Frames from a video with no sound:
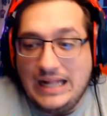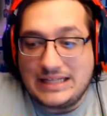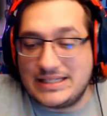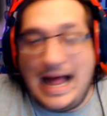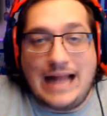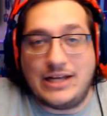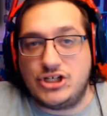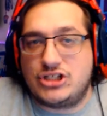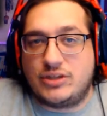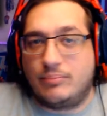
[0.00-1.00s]
It's not
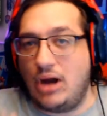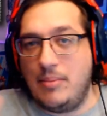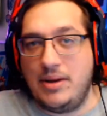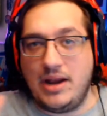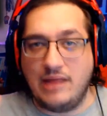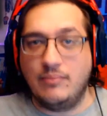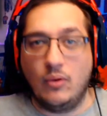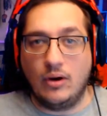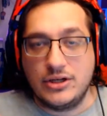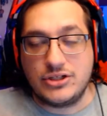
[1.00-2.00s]
just a Bramit anymore.